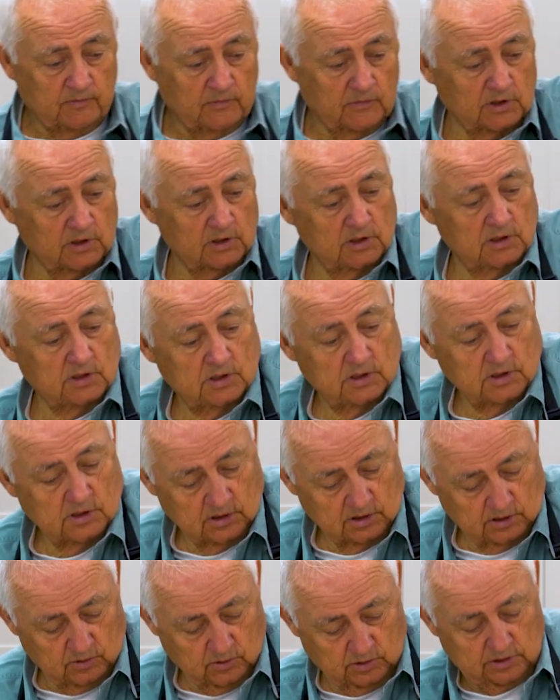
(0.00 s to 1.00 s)
Of
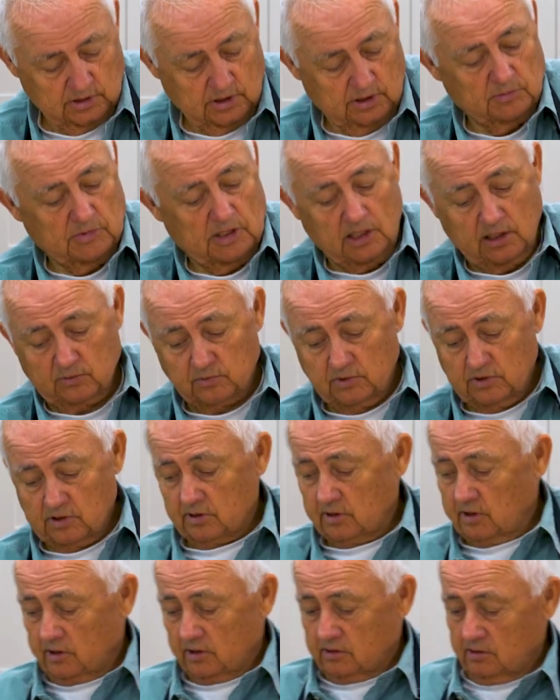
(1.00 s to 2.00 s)
course, I might as
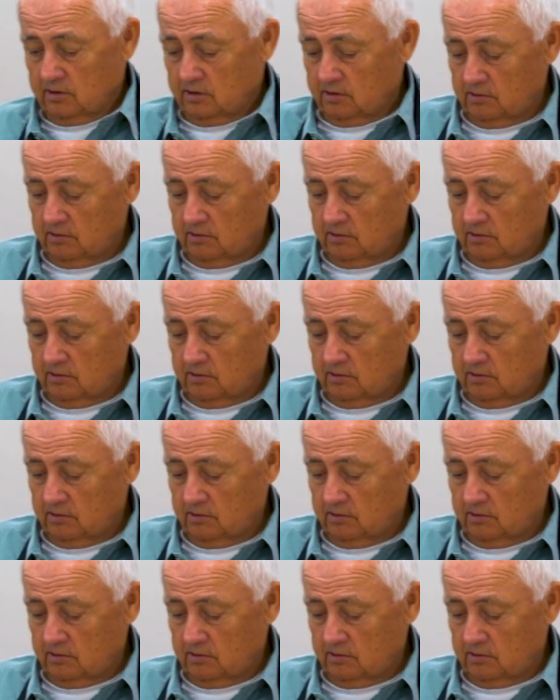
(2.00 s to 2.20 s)
well get